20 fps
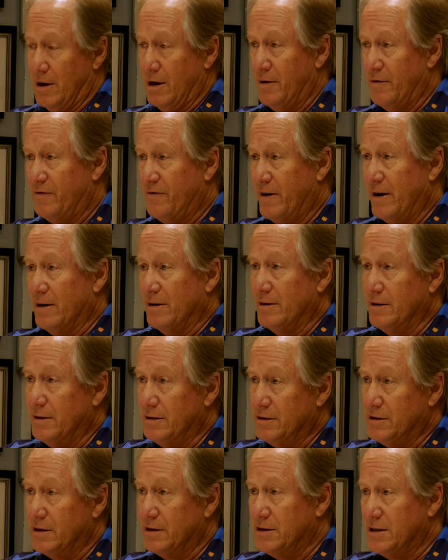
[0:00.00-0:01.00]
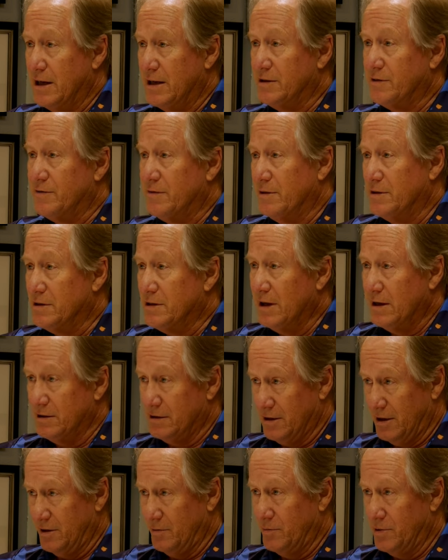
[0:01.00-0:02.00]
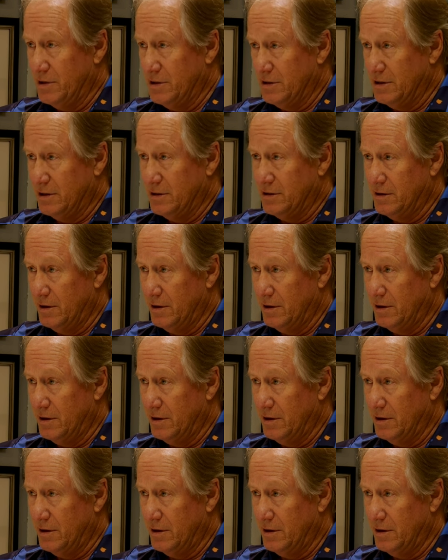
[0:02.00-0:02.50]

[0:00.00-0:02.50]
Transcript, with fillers: a fairly successful, it sounds like, business